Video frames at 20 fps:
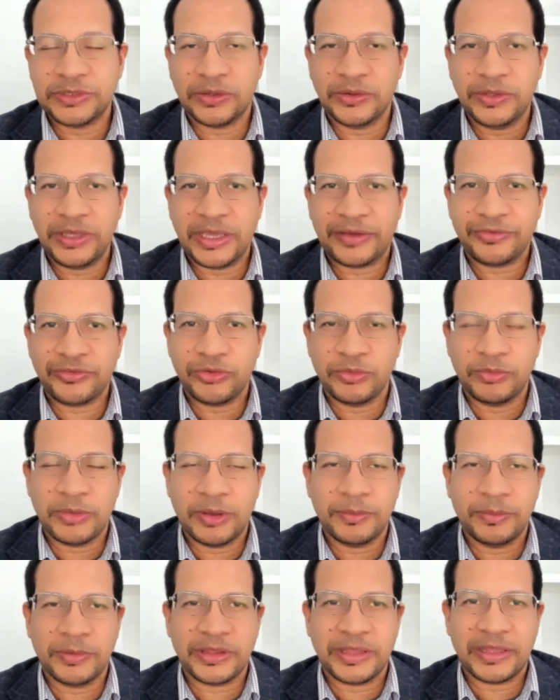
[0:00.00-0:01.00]
Now, you have to
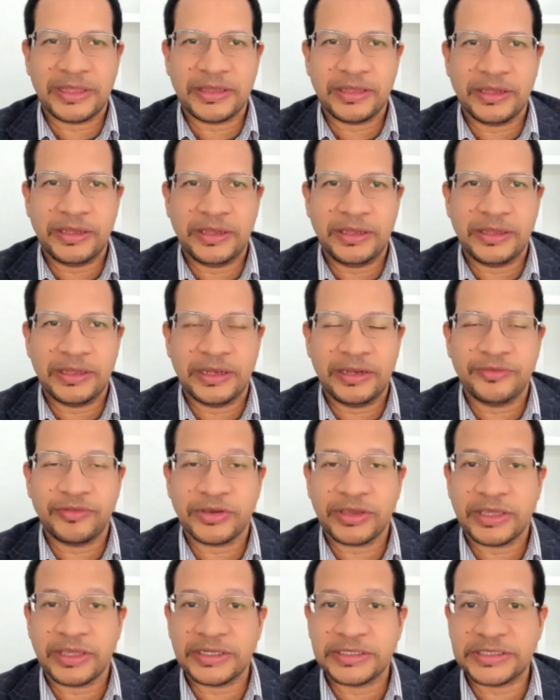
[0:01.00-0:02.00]
remember that the
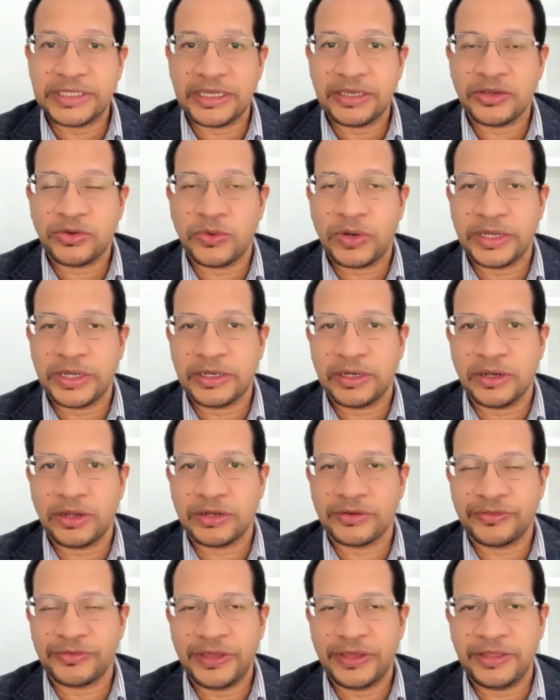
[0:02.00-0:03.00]
liver can take quite a
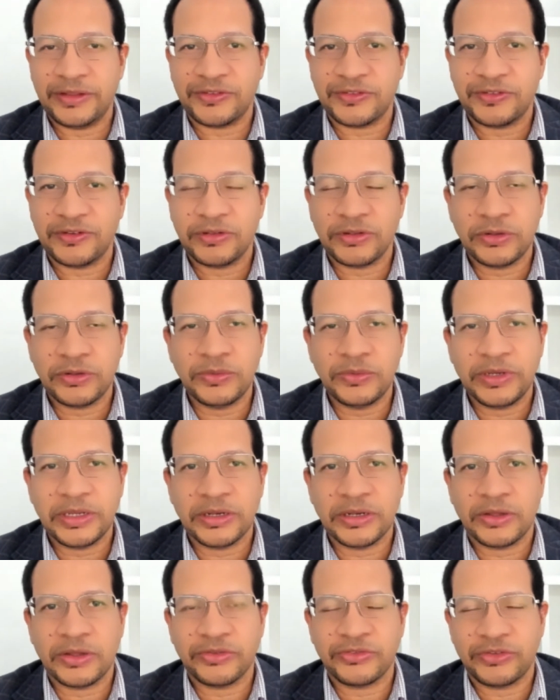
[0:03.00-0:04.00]
lot of hits,
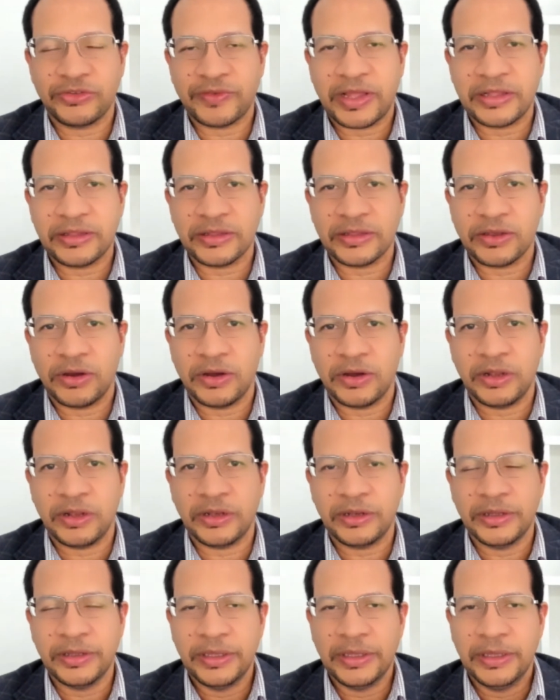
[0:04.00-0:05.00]
including lots of
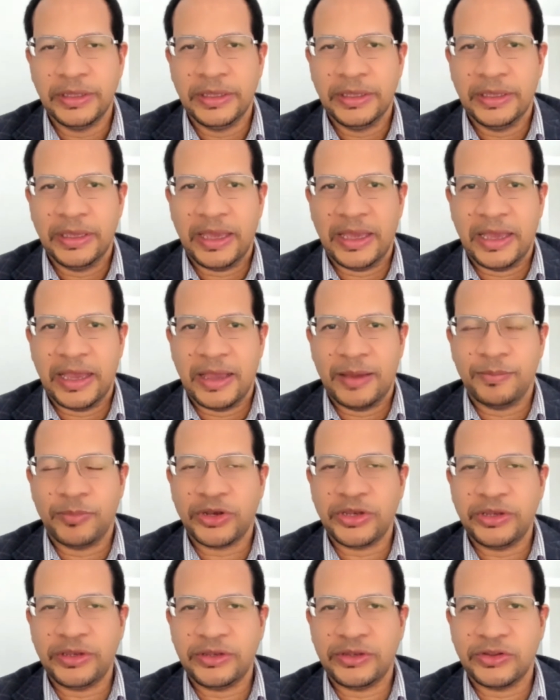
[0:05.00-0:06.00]
alcohol.
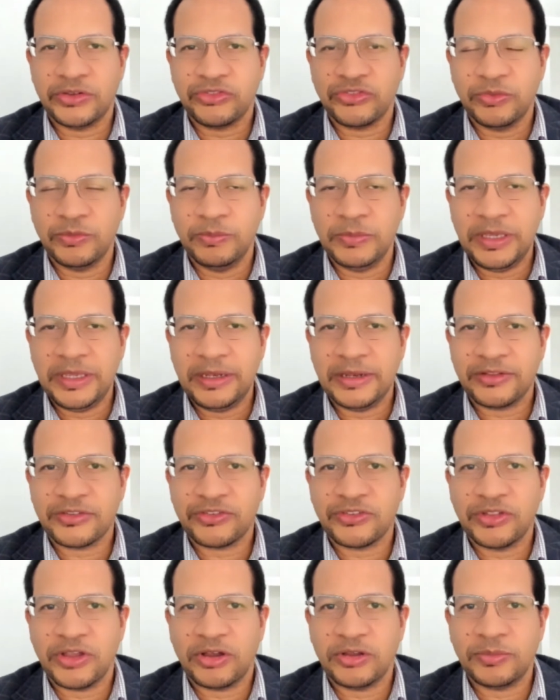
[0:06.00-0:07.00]
But it doesn't mean
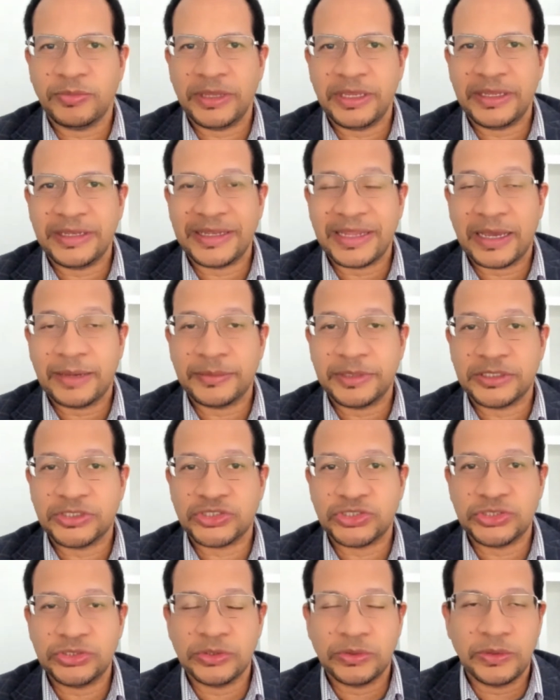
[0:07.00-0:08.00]
it's not being
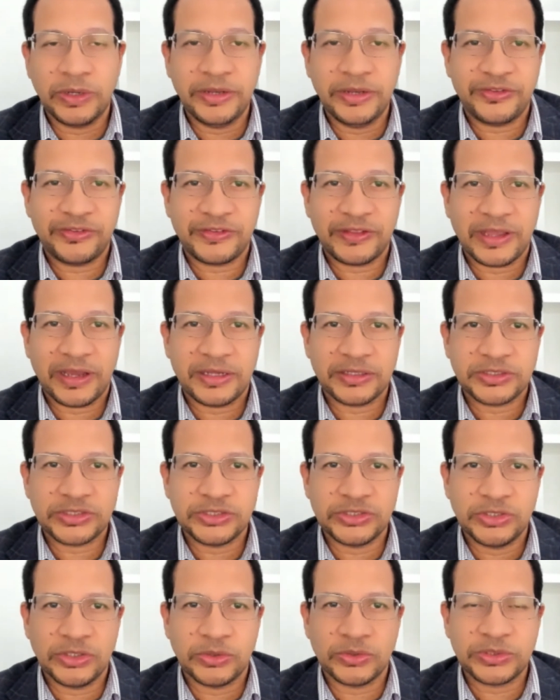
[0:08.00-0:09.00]
damaged. You only start
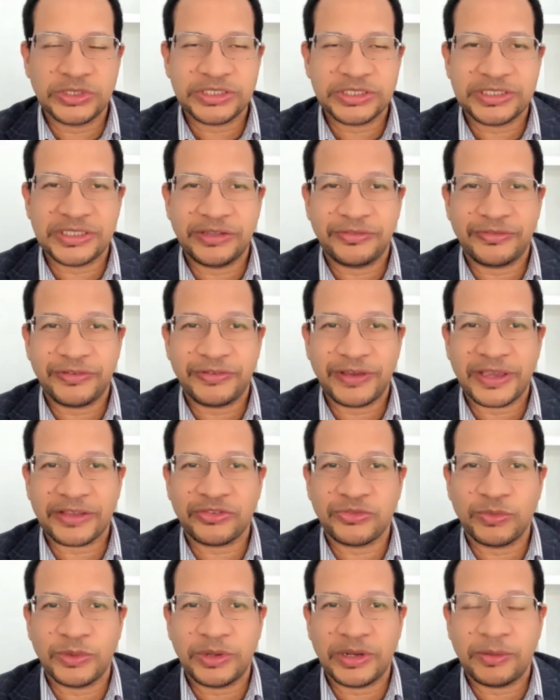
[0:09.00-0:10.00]
to notice the
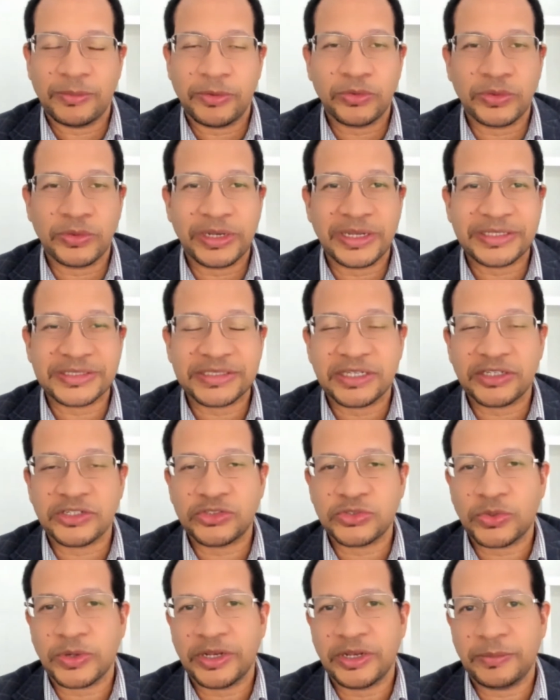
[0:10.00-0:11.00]
effects when about less
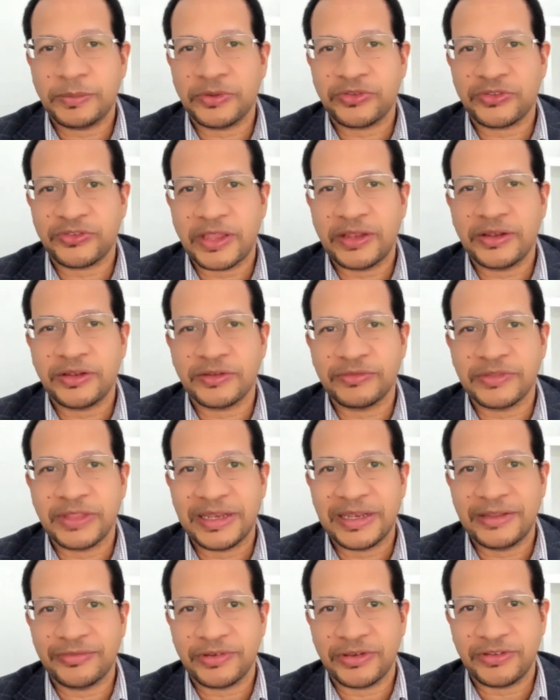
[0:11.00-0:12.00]
than 20% of
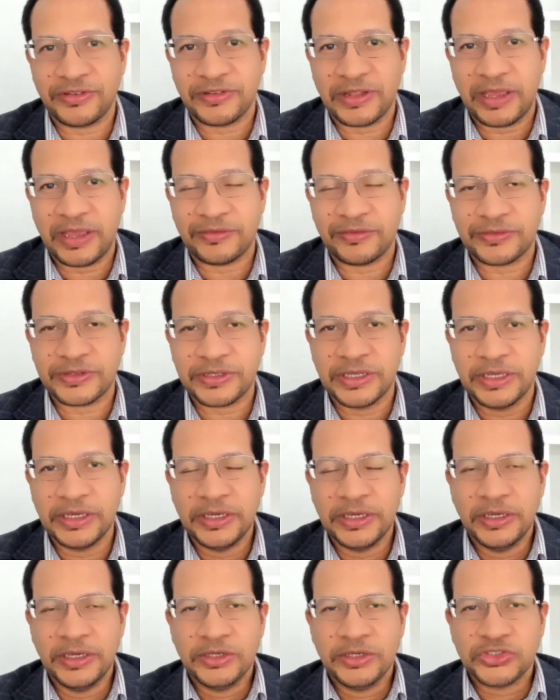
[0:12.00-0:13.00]
the liver is left.
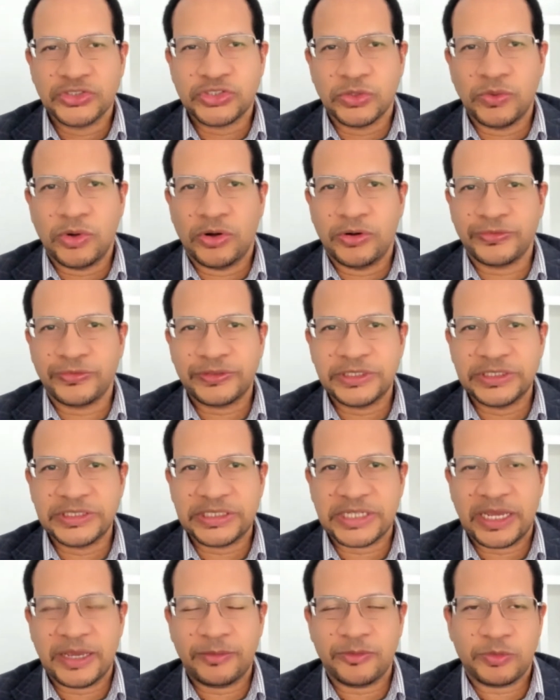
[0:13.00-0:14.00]
So
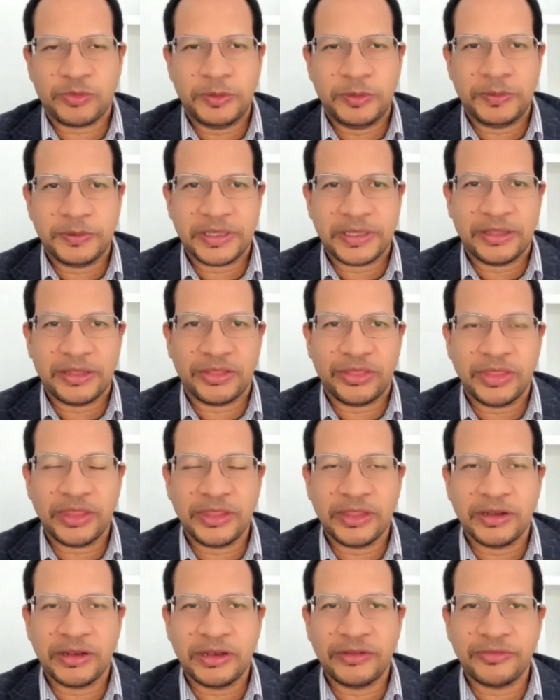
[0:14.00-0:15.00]
oftentimes people can
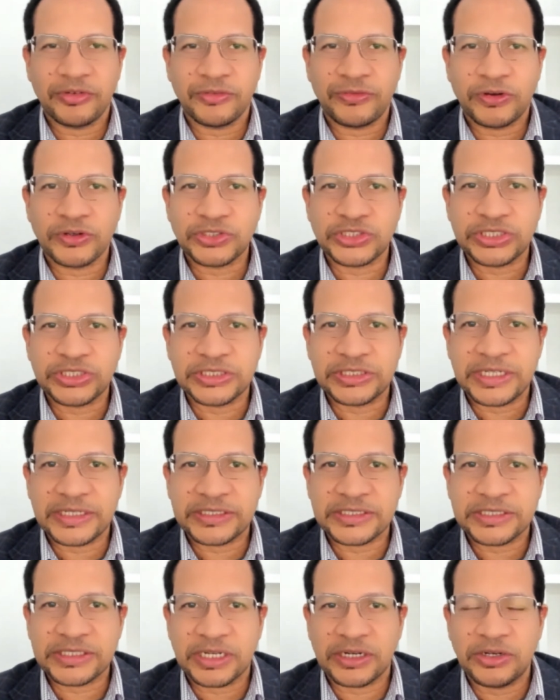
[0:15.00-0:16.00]
think their liver function
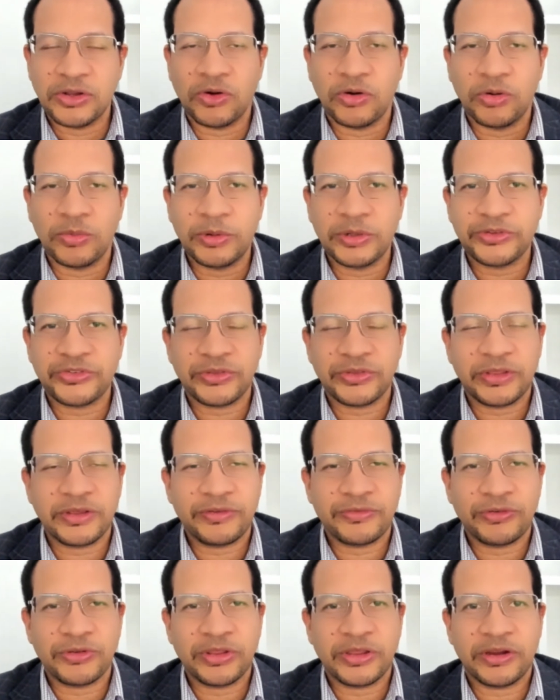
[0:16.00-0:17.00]
tests are normal, so
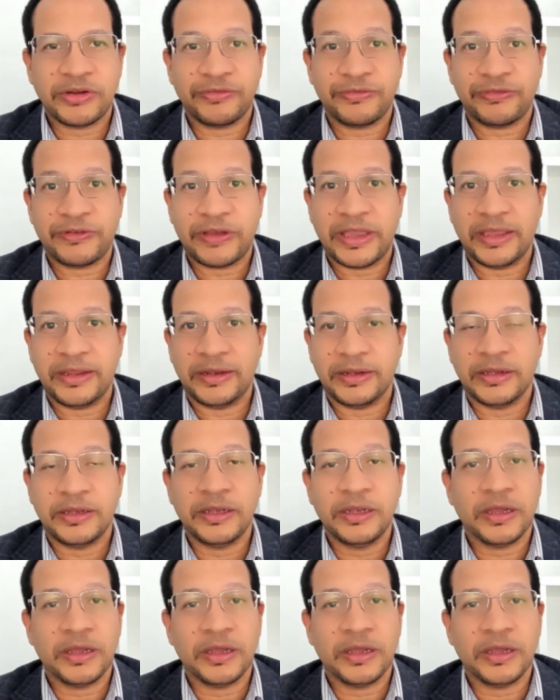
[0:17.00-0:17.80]
therefore they are fine.